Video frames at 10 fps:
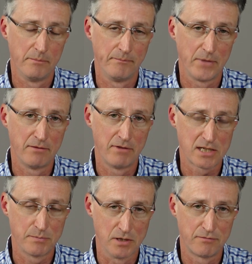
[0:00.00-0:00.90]

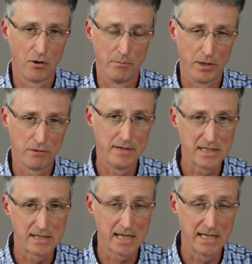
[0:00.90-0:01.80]
investments from both
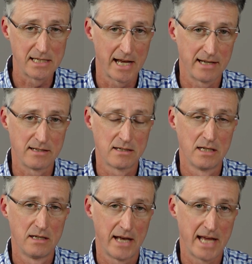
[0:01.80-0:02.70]
VCTs and
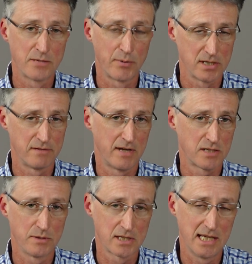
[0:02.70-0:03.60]
Enterprise
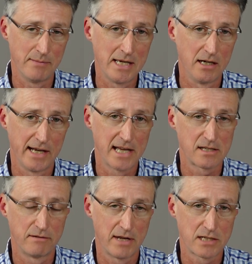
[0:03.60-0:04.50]
Investment Scheme, EIS
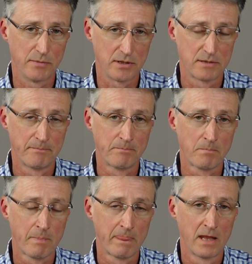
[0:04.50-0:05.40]
investments.
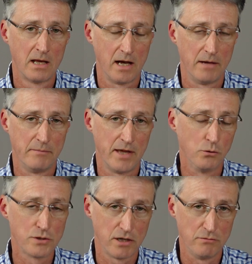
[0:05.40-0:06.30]
They
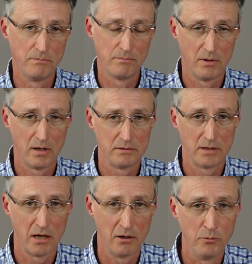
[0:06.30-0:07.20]
also,
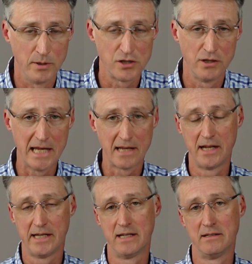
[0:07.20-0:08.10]
almost
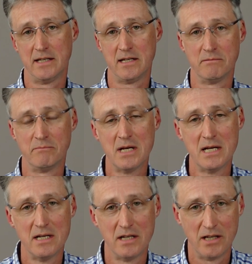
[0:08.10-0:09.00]
uniquely in
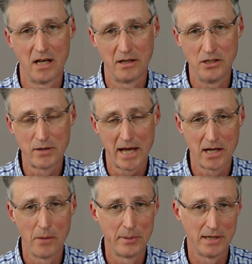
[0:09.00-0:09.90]
UK
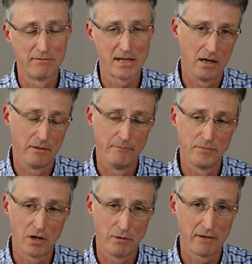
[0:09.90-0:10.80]
company investing,
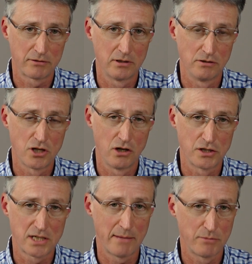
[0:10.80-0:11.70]
don't have to charge
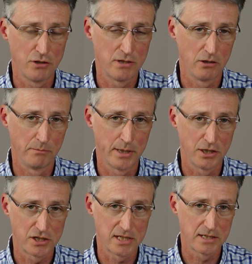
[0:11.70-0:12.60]
stamp duty on
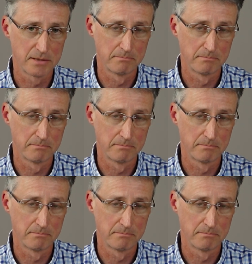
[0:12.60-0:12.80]
purchases.